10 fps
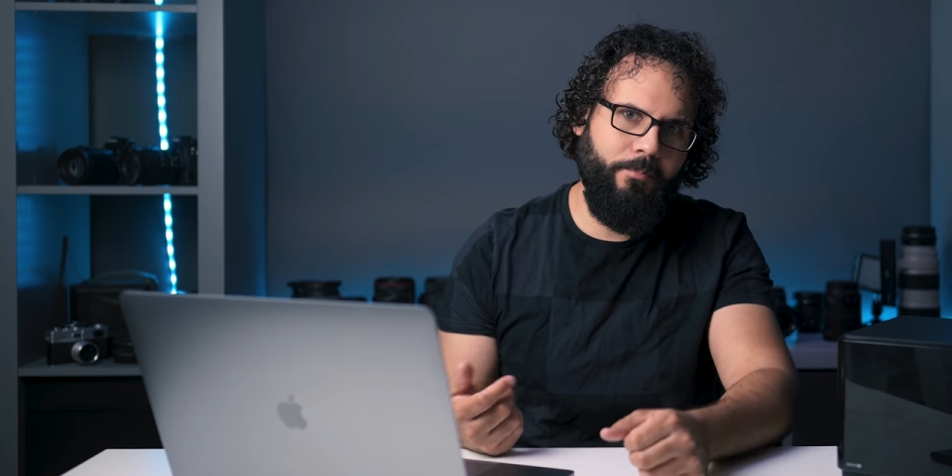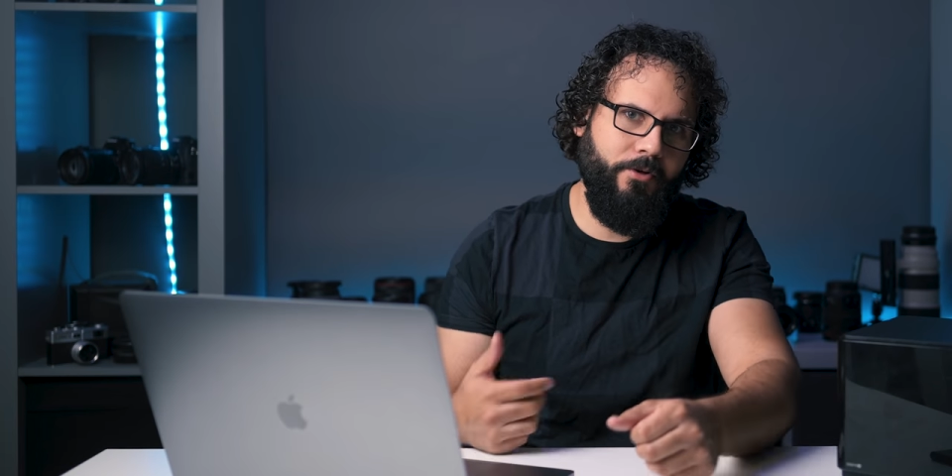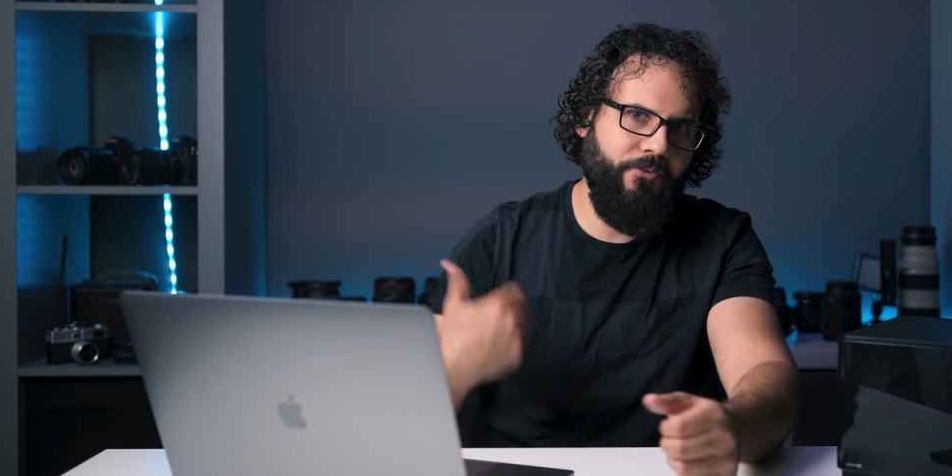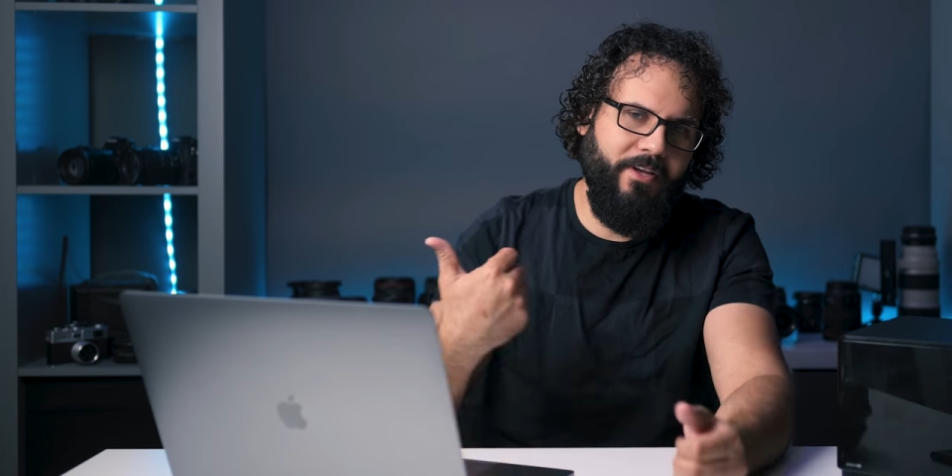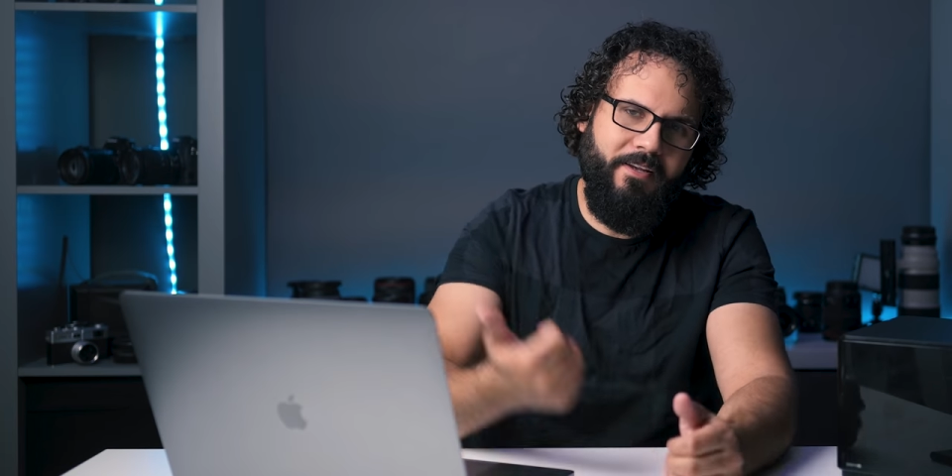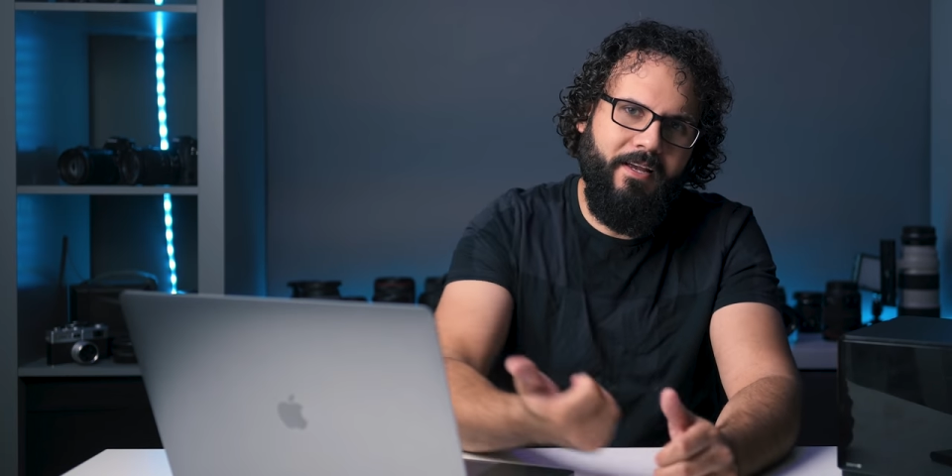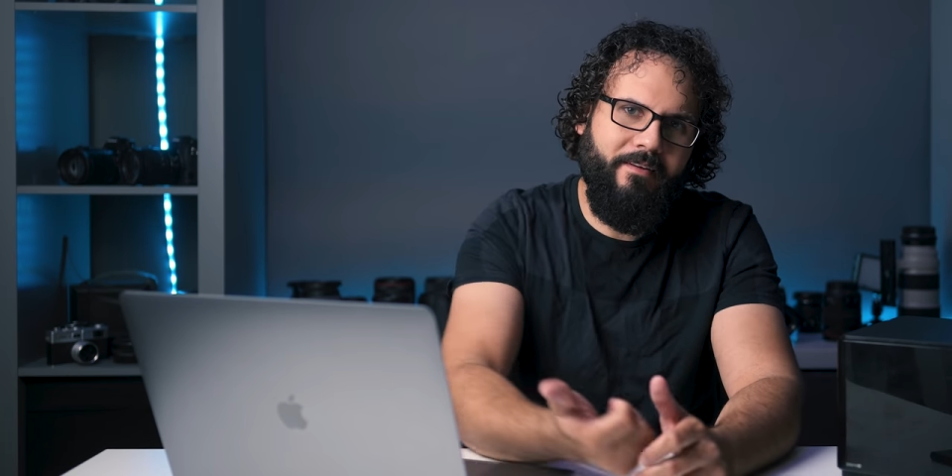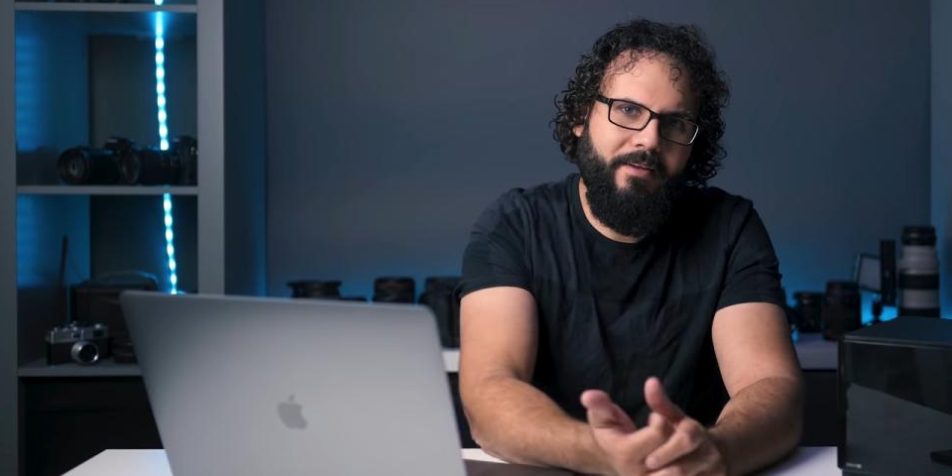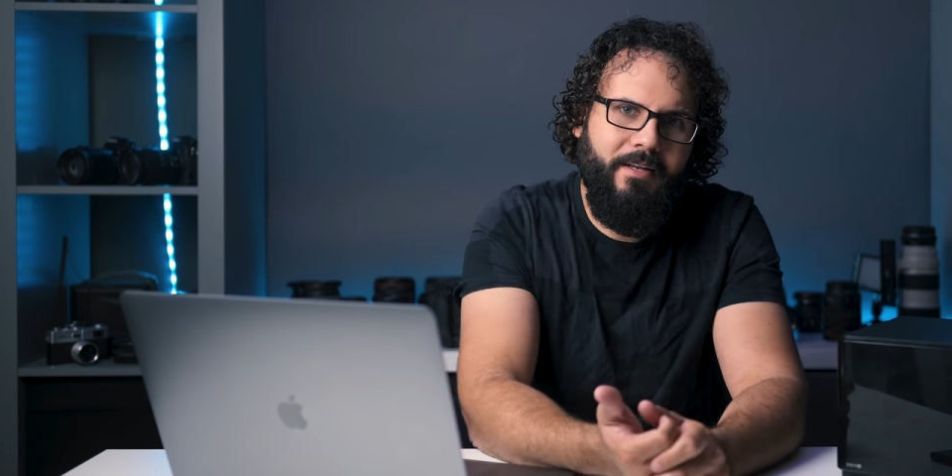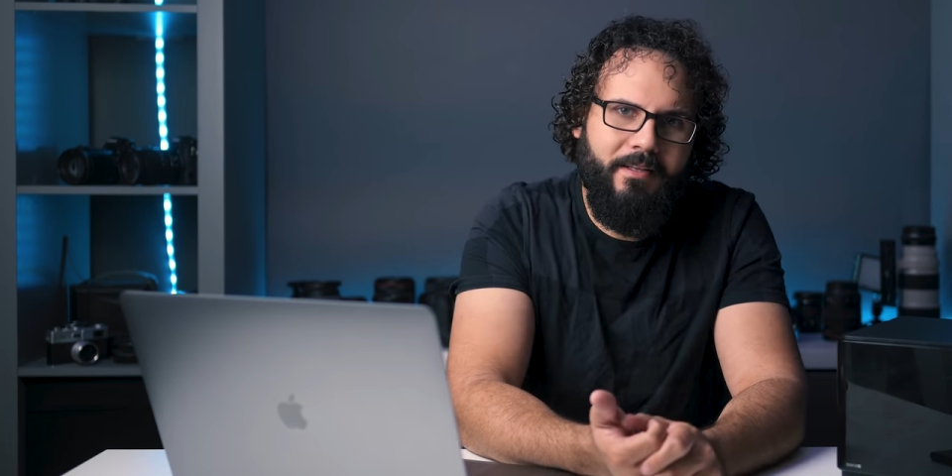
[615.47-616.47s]
Appreciate you
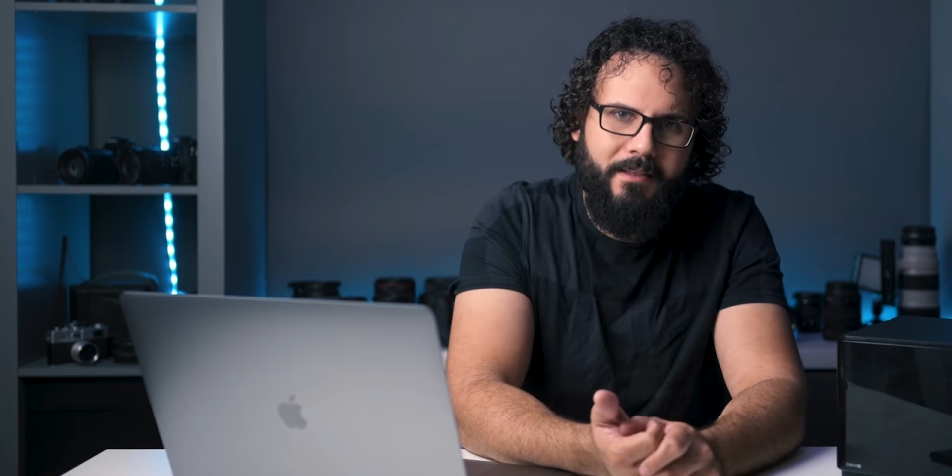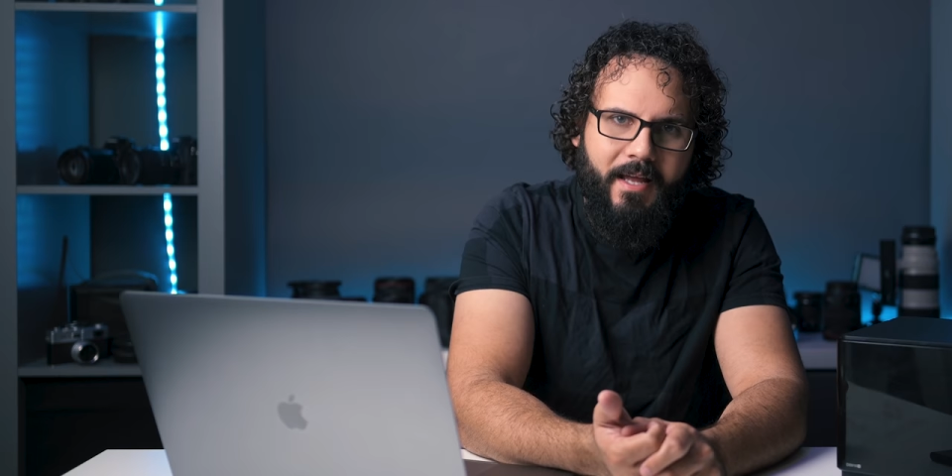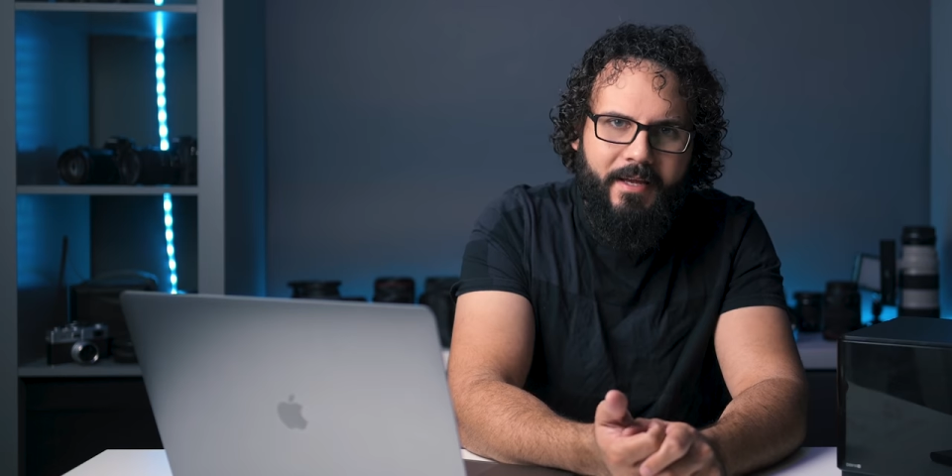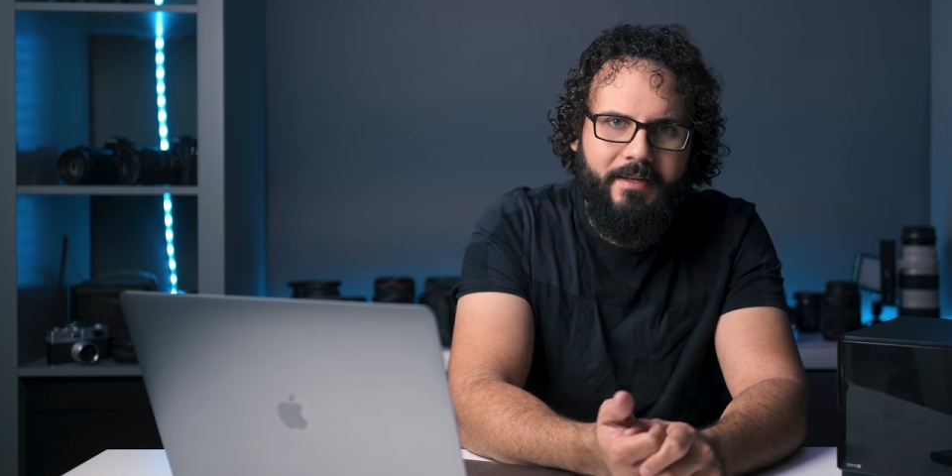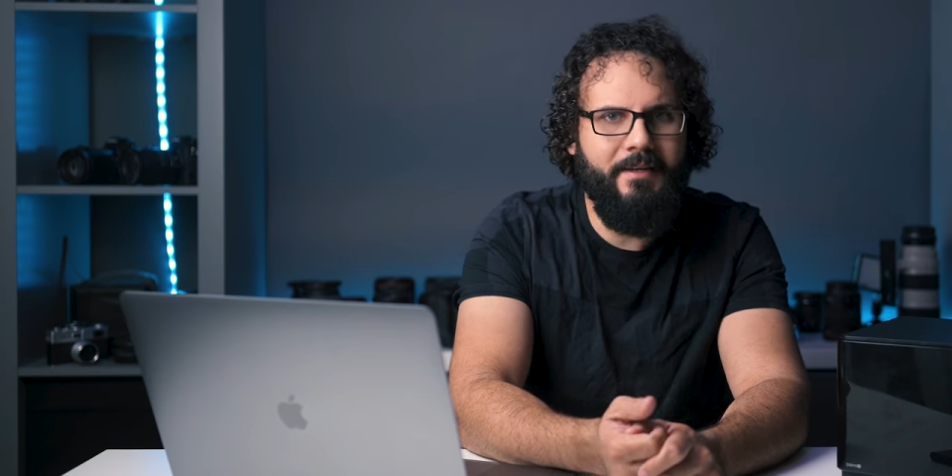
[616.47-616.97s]
guys hitting like.